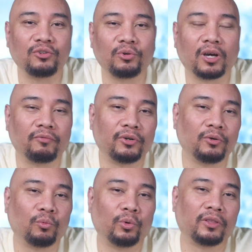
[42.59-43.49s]
you
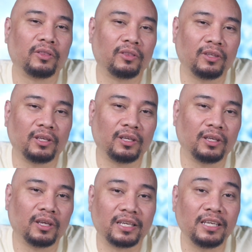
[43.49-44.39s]
covered with
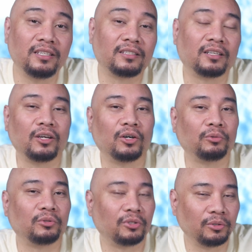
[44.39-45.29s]
the Keys to
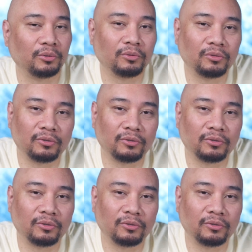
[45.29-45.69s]
Go 2